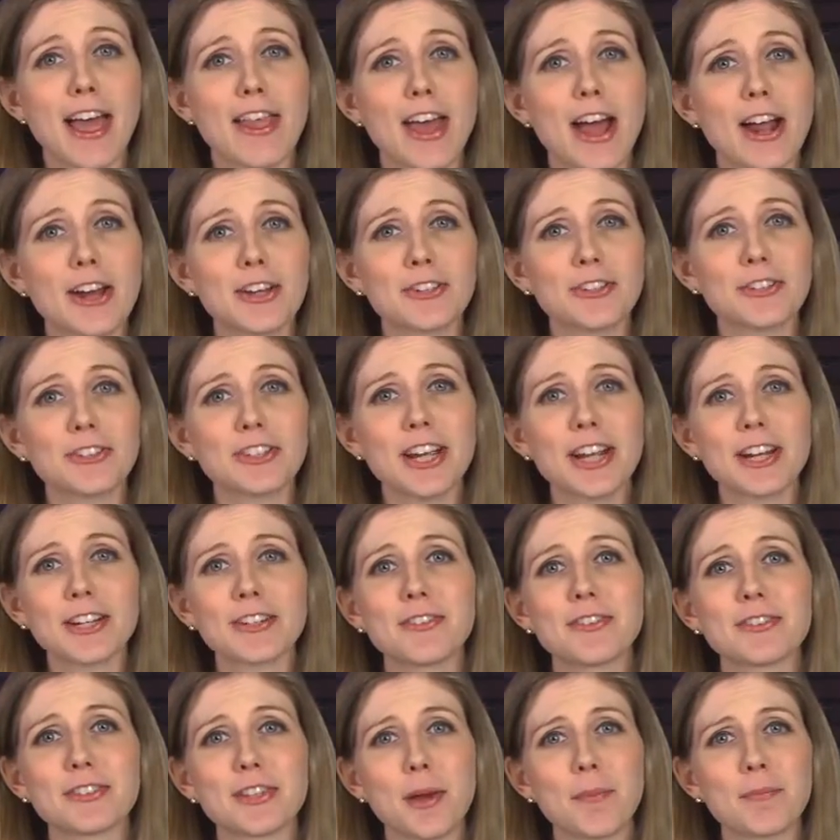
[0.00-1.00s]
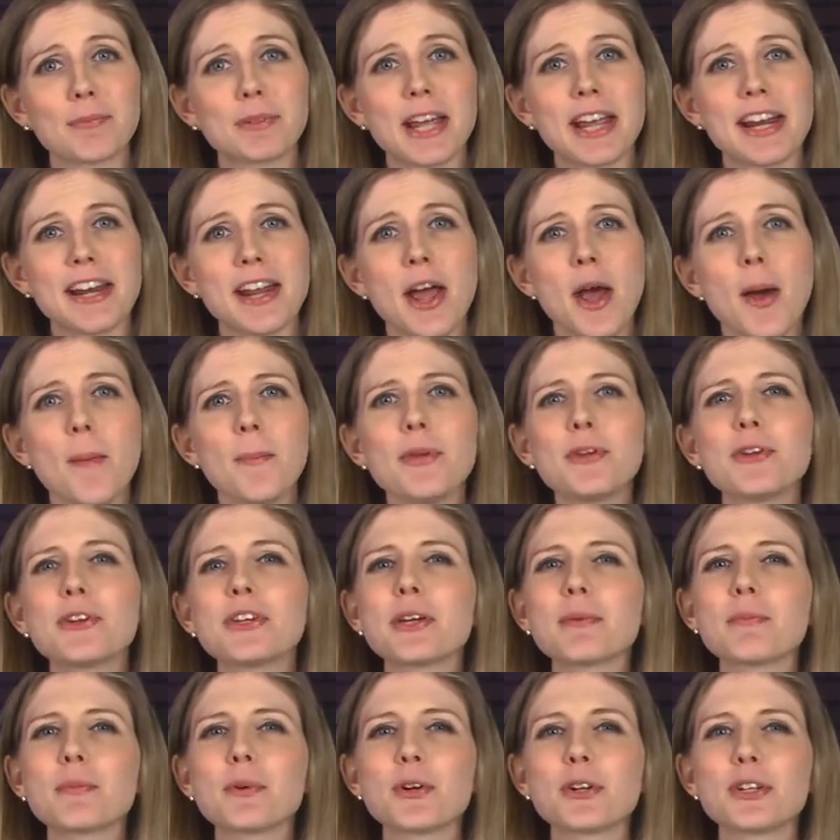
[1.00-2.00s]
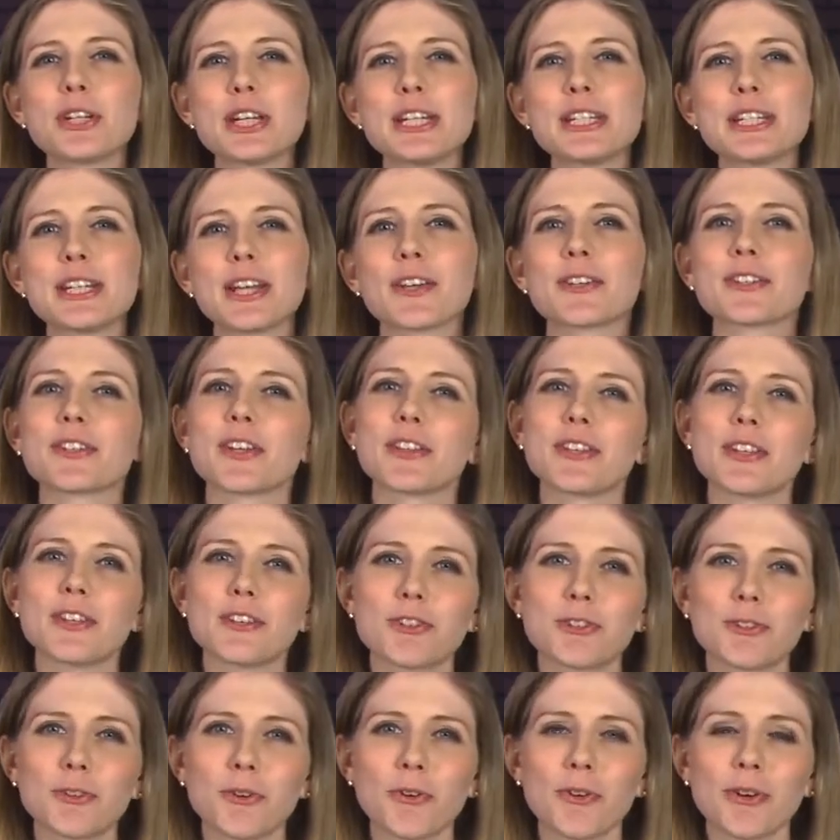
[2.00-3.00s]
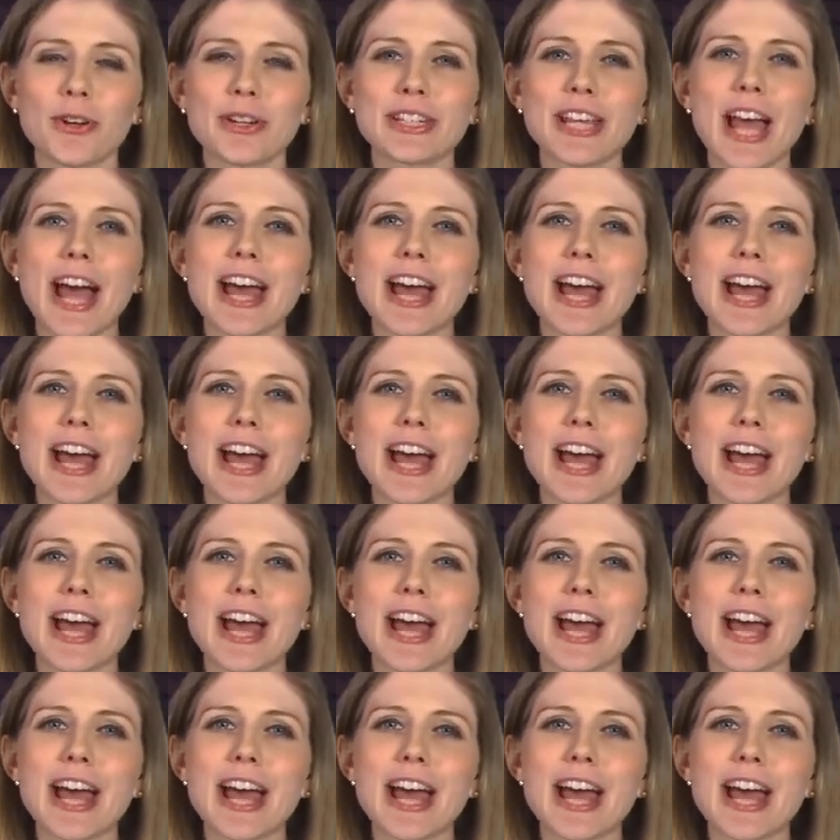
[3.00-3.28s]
That's your tech news update, but you can get more details on these stories